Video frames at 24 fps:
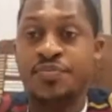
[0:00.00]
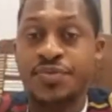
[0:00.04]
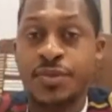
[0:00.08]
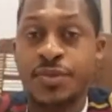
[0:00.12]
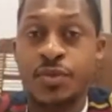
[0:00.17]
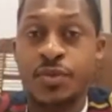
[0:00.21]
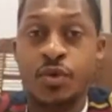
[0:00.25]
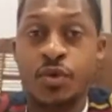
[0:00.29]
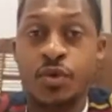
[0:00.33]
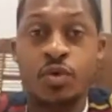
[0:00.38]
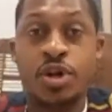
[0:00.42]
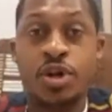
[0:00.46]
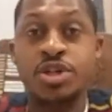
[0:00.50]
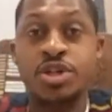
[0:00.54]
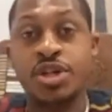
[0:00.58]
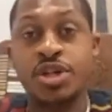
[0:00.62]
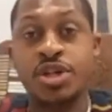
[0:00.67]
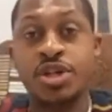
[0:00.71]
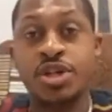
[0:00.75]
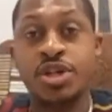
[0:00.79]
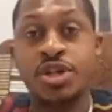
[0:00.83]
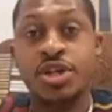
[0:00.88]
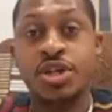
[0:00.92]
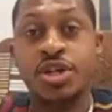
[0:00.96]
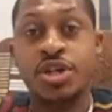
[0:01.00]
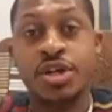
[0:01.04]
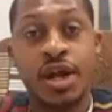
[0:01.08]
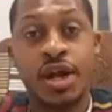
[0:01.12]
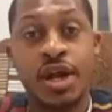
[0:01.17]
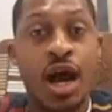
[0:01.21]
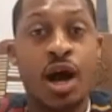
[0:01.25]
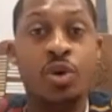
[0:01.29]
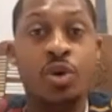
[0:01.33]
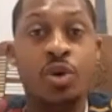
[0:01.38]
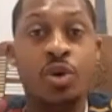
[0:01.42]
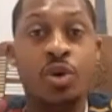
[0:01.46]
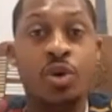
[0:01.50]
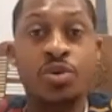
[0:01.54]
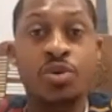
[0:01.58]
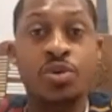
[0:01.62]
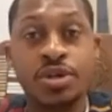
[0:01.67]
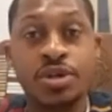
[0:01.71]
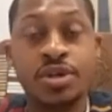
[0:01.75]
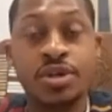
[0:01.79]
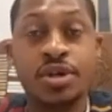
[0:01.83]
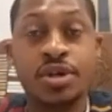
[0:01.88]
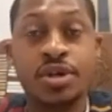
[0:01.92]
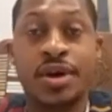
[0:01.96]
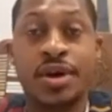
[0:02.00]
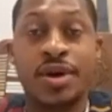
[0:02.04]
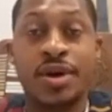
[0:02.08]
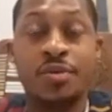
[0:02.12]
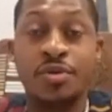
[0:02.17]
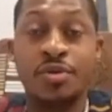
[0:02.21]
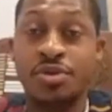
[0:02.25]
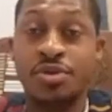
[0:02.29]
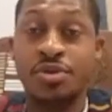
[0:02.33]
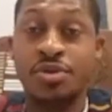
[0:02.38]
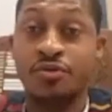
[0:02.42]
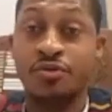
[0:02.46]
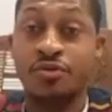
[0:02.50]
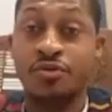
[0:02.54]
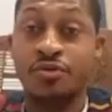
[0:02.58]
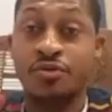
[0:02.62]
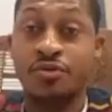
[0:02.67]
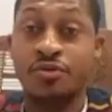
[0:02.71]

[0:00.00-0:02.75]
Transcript: Reaching out with a